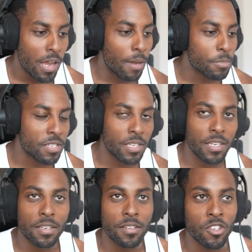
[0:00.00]
I'm
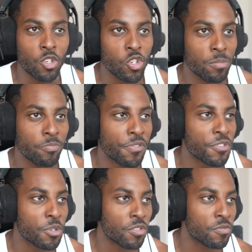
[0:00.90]
seeing YouTube
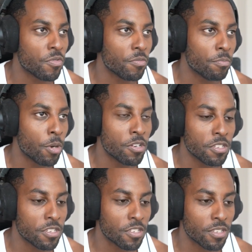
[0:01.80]
reviews of
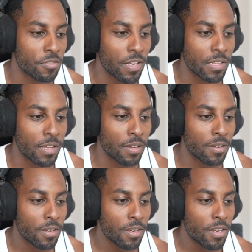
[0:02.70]
monitors and stuff like that
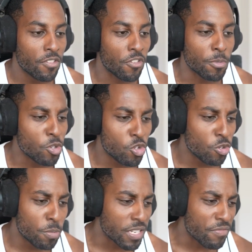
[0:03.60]
from
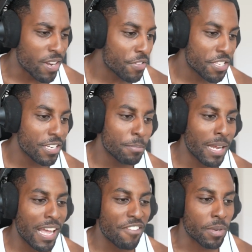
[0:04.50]
YouTubers I've never seen in my
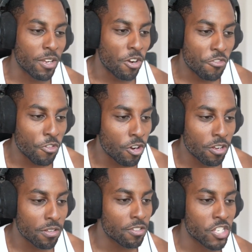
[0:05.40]
life, but they got
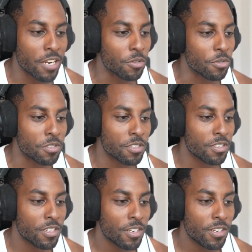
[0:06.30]
full-on channels
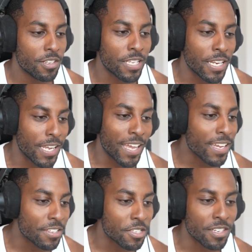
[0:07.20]

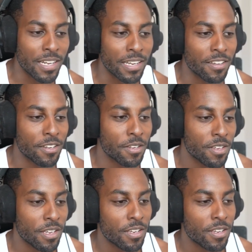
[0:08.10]
dedicated to like
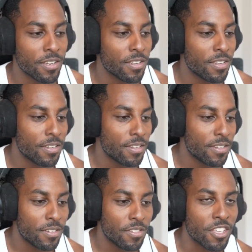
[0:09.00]

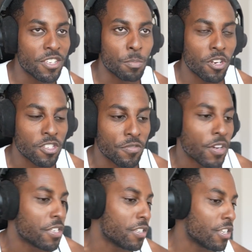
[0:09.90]
this monitor
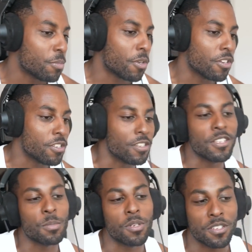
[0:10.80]
versus this monitor,
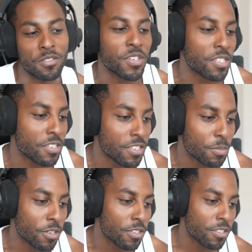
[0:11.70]
this monitor versus this
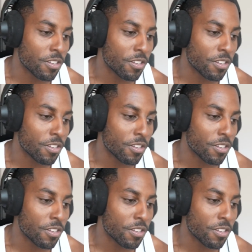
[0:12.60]
monitor.